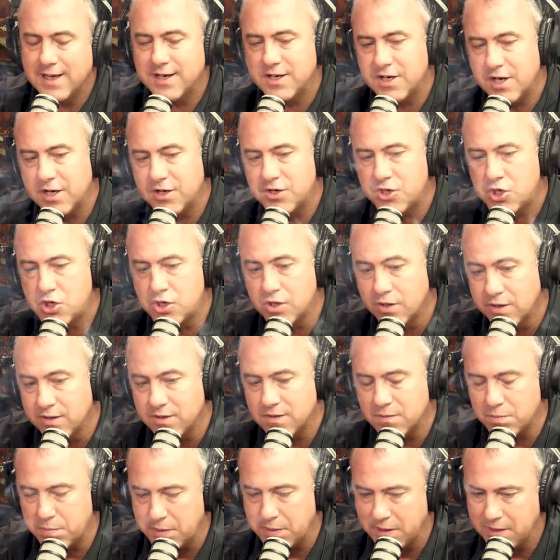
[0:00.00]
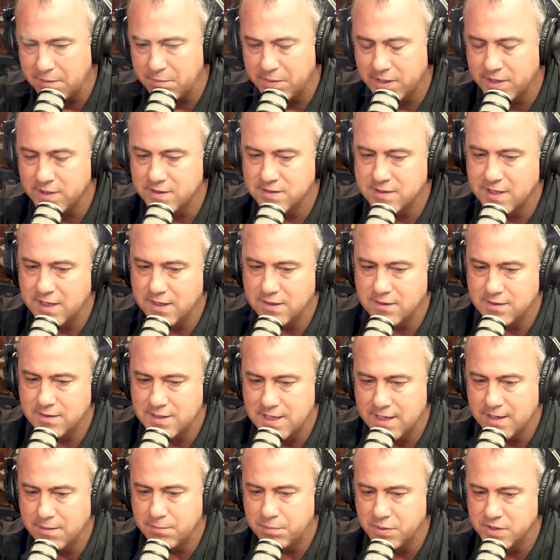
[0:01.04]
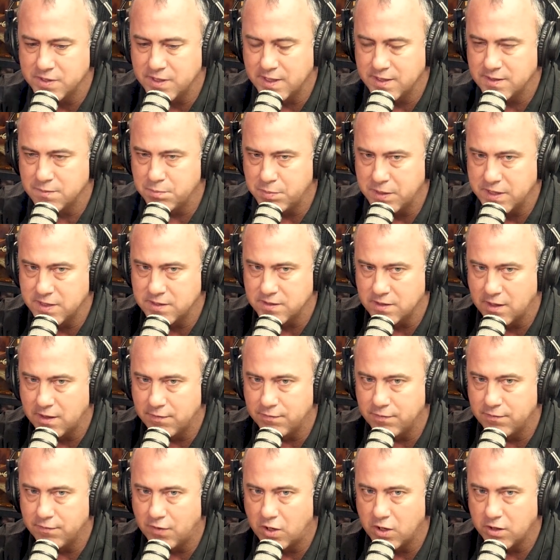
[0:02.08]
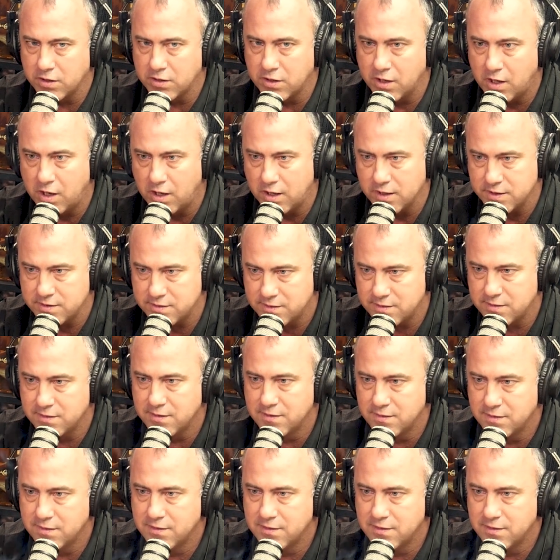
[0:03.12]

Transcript: it shouldn't be, because that 10% is based off of our cost.